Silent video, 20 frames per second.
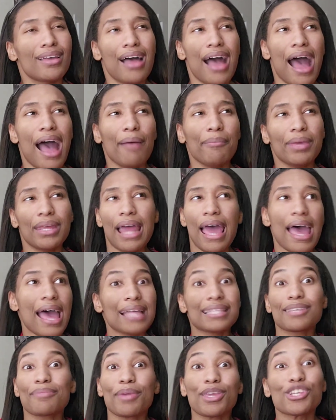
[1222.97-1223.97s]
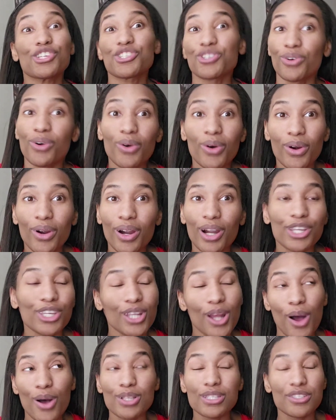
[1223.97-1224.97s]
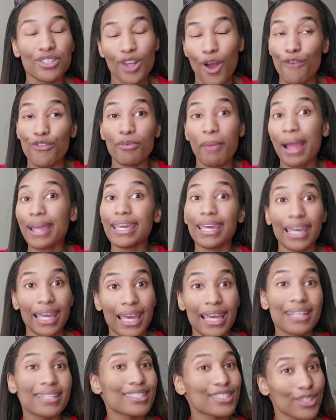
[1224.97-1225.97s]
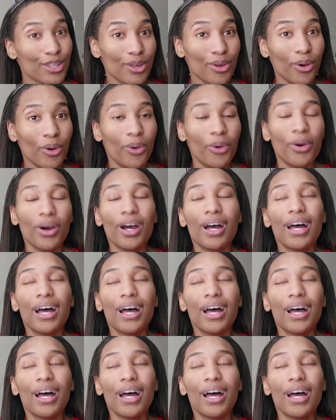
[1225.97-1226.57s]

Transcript: I mean, I had to be sure, you know, you know, for my kids too.